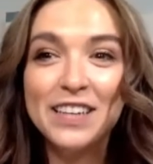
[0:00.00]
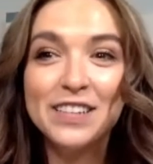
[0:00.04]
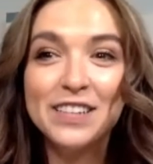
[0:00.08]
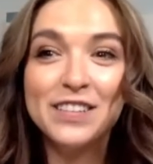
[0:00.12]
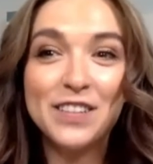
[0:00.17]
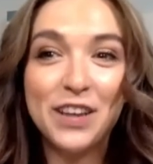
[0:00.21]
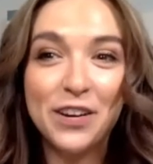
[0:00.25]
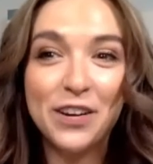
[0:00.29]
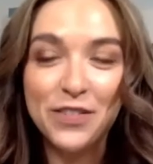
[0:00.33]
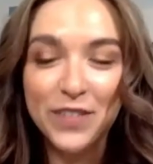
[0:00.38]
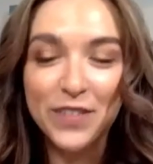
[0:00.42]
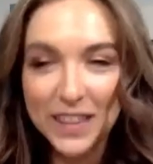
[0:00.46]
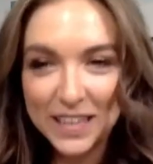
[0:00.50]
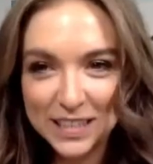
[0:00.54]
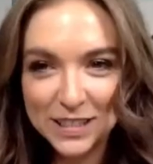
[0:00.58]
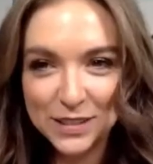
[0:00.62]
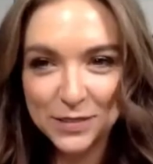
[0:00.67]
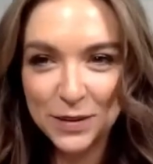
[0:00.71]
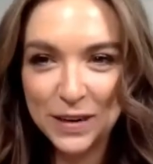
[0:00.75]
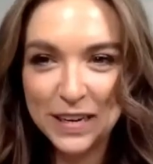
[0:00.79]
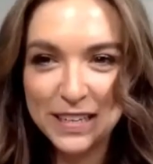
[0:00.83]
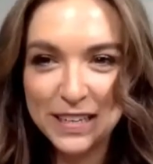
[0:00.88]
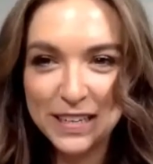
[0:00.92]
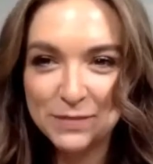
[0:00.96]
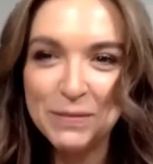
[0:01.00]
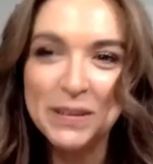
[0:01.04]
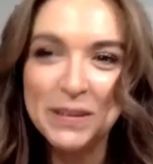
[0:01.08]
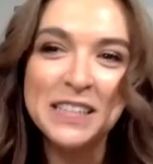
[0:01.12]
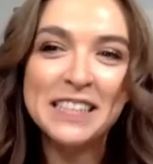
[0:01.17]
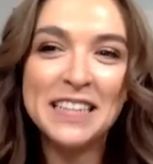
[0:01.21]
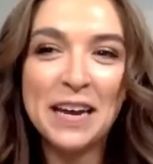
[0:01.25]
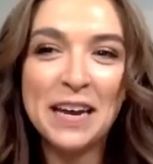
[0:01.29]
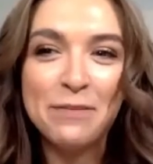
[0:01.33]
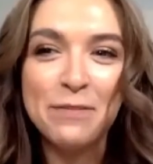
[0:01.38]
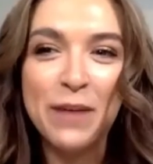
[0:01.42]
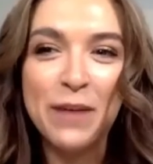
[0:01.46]
So for this week's
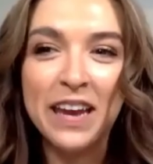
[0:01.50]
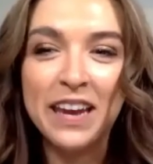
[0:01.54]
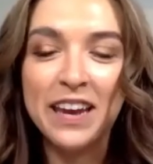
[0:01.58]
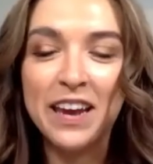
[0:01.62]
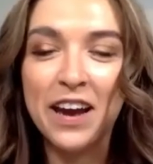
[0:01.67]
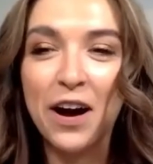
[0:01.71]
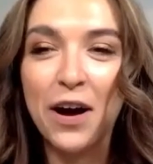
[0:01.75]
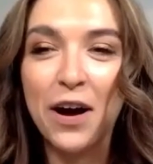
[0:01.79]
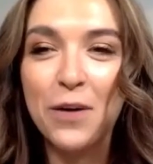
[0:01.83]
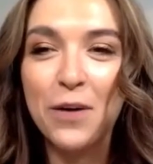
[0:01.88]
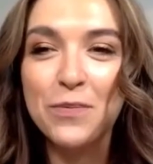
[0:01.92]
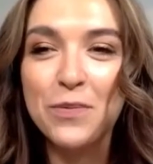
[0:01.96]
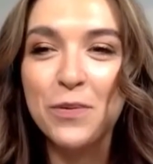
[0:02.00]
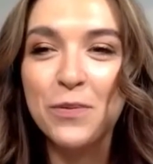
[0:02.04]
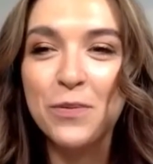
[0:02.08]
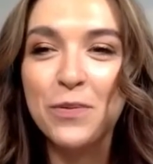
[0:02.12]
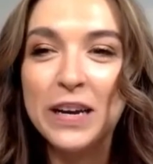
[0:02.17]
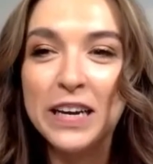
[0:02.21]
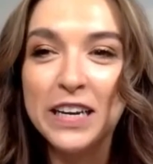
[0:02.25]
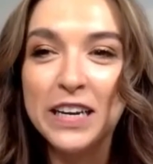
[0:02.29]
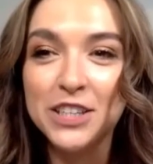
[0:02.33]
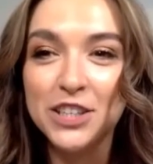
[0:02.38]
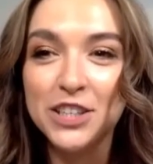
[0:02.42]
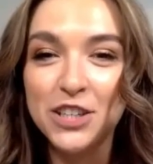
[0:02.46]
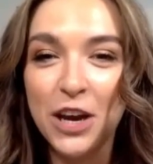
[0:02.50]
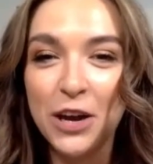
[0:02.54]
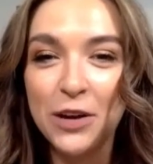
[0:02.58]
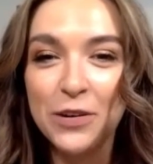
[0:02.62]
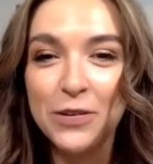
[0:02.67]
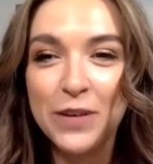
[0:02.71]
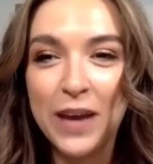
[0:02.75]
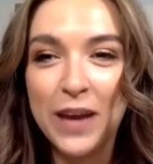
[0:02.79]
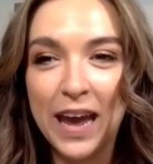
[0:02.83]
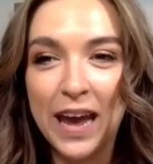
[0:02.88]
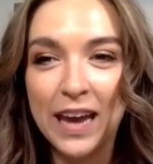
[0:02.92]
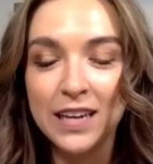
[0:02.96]
Monday makeup, we're
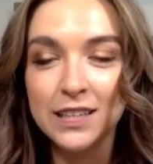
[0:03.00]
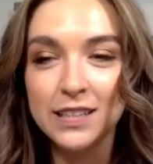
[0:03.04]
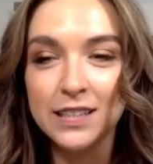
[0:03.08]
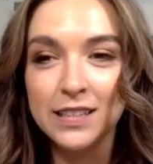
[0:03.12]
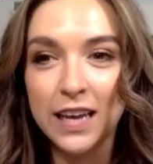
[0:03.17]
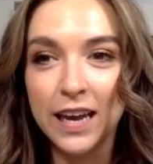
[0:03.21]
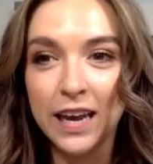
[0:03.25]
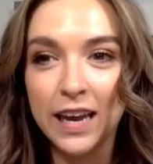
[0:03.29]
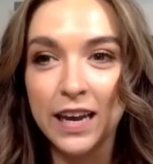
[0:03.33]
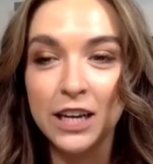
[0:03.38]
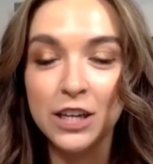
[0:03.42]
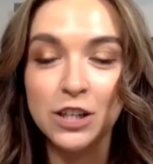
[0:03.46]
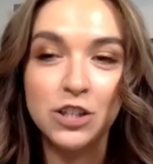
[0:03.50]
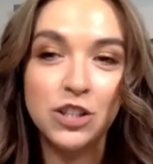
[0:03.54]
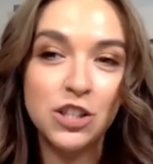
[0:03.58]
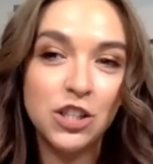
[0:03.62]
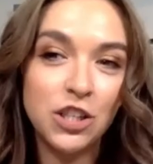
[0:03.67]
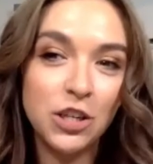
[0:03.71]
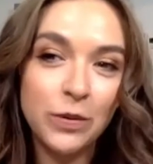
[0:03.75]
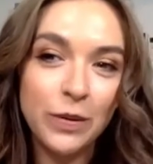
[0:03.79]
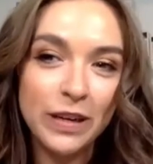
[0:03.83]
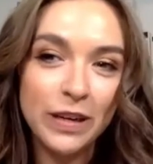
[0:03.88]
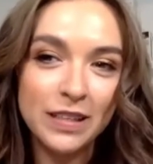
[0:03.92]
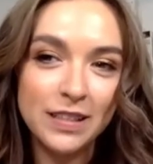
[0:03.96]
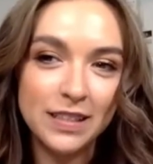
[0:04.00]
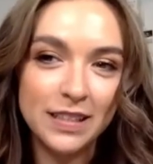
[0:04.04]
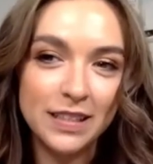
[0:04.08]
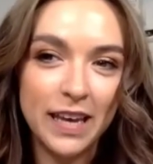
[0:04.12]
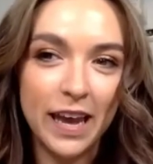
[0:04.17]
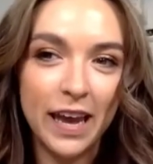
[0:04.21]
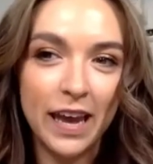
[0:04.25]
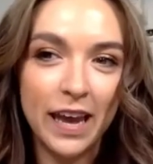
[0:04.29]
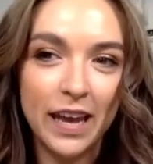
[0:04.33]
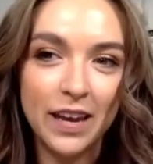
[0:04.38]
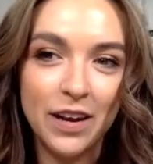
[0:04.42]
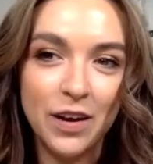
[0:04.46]
showcasing dewy
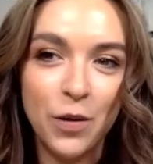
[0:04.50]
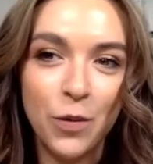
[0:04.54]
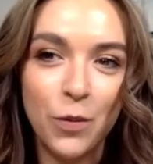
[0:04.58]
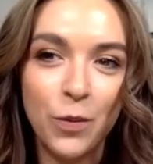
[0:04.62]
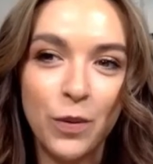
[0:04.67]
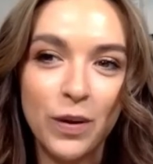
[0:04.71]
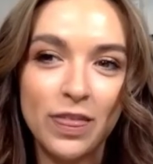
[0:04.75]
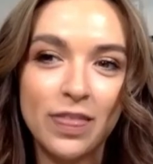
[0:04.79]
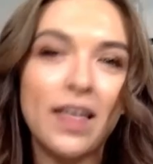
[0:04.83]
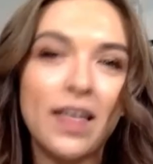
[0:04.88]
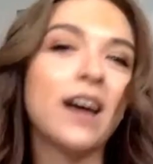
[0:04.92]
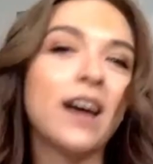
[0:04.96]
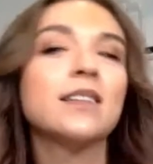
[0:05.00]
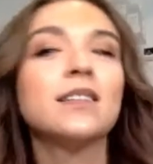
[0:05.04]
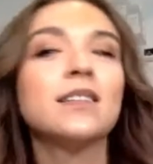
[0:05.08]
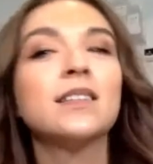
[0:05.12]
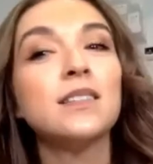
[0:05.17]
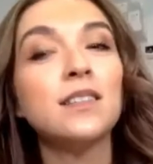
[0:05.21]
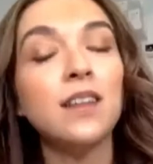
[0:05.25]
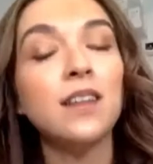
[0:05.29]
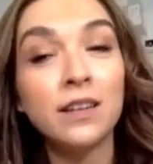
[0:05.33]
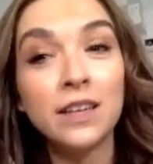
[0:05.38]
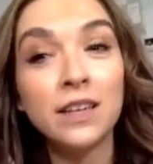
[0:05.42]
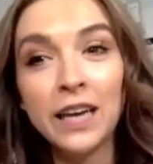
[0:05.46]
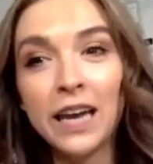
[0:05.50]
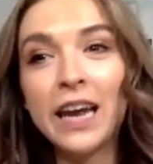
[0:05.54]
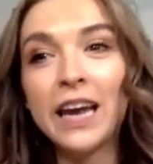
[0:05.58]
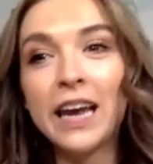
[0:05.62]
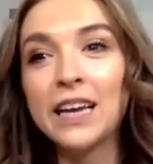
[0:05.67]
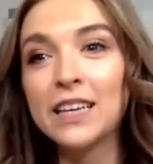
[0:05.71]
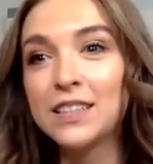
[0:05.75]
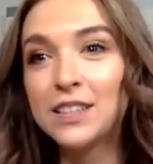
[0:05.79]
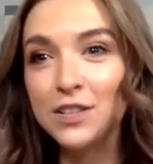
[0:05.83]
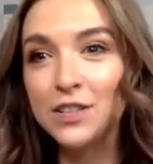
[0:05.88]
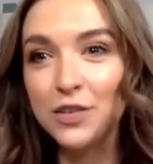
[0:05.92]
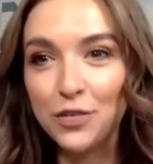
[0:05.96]
skin with that
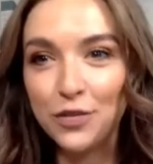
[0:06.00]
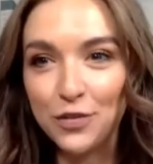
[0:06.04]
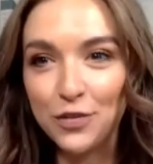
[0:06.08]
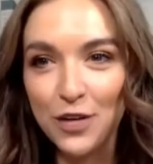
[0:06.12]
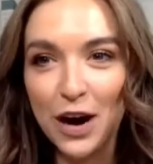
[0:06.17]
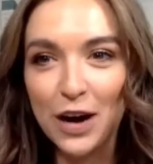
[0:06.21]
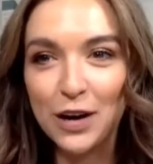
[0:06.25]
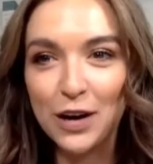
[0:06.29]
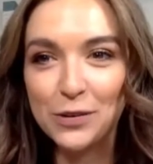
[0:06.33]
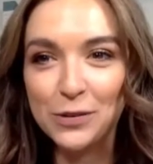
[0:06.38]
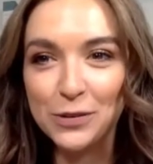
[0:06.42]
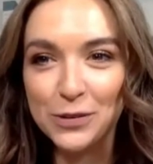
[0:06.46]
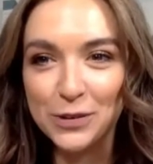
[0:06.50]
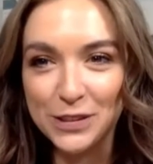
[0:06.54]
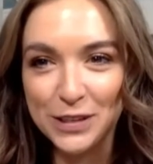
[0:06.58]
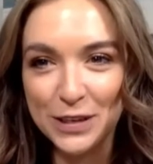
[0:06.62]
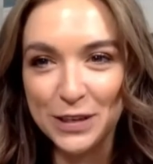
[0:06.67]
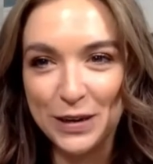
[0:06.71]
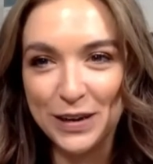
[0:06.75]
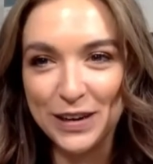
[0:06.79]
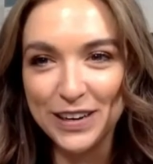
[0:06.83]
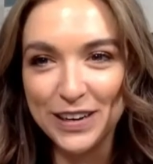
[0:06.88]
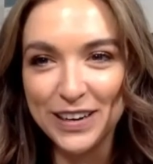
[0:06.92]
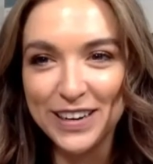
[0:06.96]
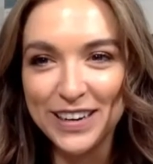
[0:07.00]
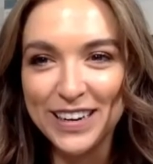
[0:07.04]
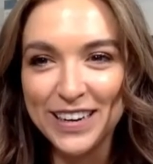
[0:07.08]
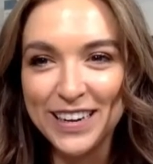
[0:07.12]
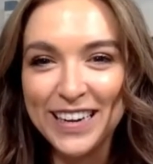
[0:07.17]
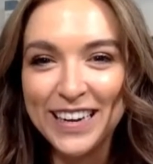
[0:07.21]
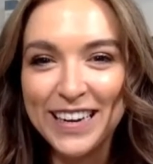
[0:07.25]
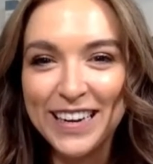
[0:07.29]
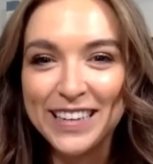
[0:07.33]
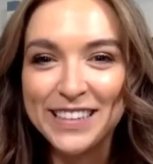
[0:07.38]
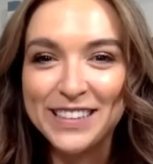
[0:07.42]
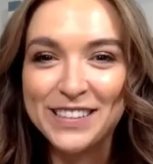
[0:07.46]
sun-kissed freckles look.
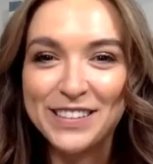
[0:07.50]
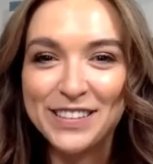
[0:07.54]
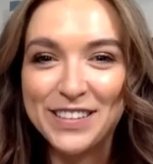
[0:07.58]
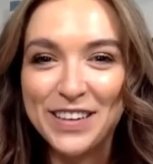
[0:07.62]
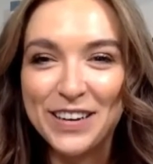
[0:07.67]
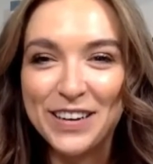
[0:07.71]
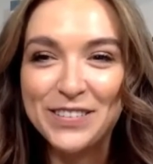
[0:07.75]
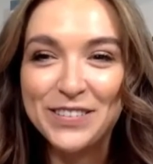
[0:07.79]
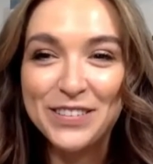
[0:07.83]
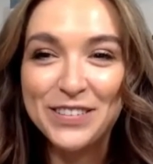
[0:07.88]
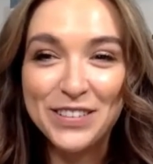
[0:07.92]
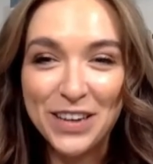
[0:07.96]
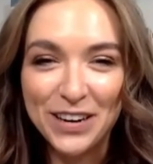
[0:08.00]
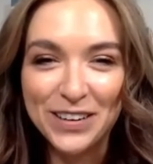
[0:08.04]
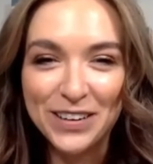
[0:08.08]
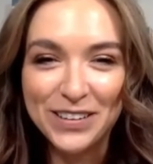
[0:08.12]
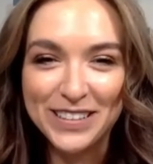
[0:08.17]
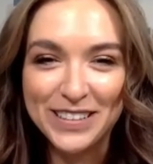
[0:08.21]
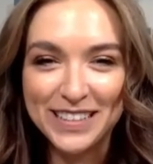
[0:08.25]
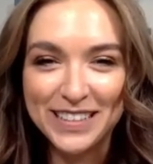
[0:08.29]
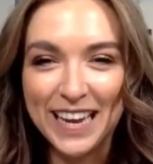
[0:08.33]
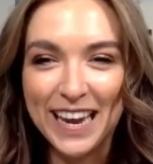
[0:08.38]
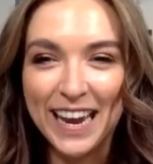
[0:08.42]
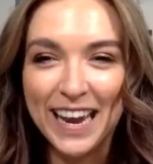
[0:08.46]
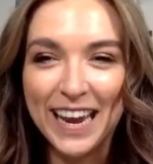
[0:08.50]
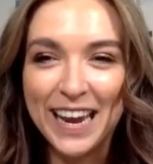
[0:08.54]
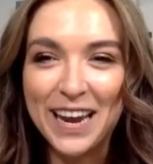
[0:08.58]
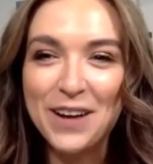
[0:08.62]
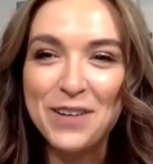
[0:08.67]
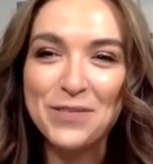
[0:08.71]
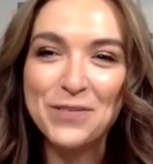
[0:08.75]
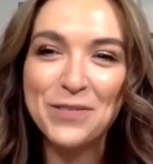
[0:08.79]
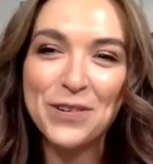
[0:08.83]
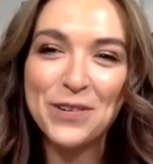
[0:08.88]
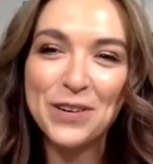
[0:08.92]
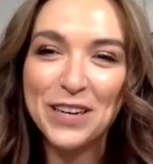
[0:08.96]
So Josie,
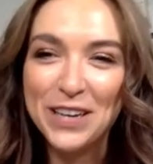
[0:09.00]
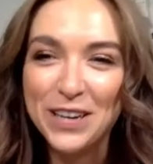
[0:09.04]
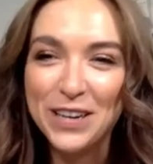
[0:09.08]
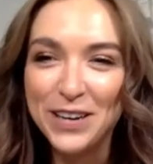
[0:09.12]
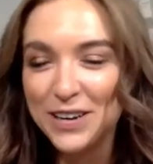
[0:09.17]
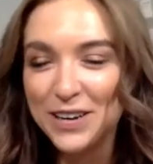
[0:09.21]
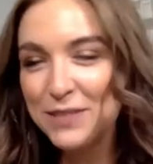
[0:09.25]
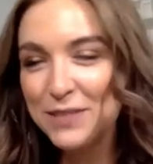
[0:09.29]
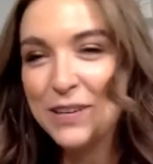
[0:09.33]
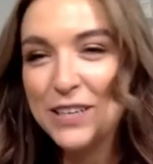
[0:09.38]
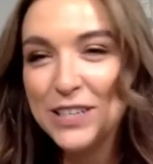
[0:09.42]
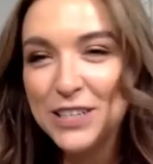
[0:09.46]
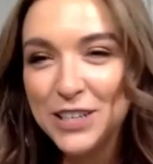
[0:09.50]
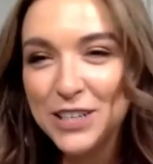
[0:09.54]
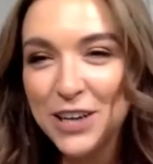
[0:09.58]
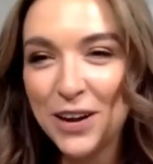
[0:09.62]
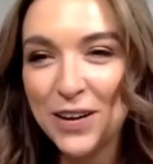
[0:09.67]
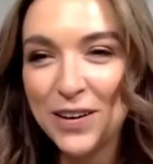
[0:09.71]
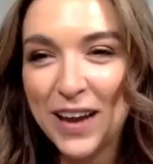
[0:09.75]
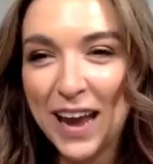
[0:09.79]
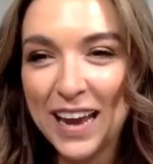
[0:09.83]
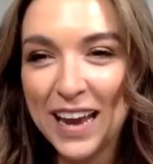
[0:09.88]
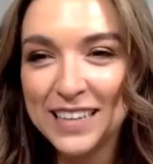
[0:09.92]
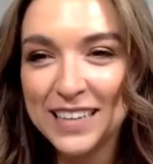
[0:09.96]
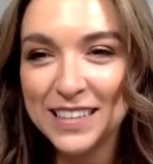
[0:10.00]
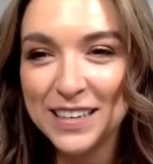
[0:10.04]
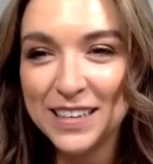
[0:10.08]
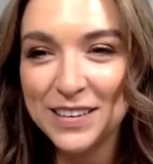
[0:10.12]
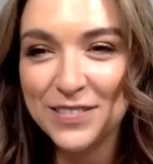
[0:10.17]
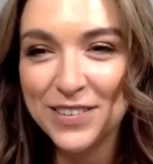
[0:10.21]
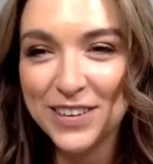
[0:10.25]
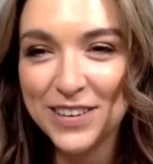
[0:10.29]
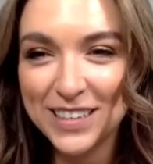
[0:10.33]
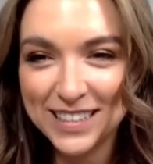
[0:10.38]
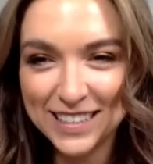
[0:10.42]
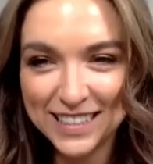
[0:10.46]
what are you going to be showcasing
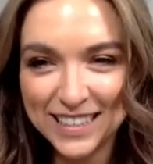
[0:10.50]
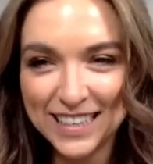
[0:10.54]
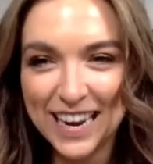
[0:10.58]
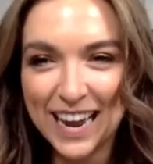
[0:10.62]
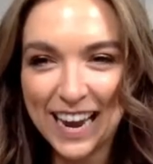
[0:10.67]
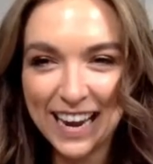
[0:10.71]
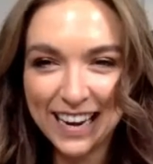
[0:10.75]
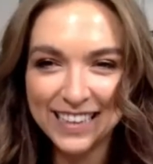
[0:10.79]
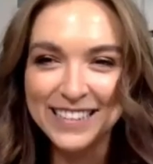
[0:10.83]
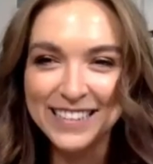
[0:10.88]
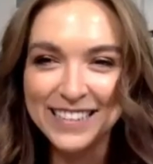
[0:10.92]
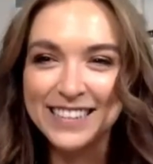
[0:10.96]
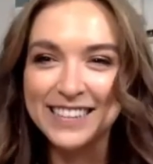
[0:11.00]
for us today?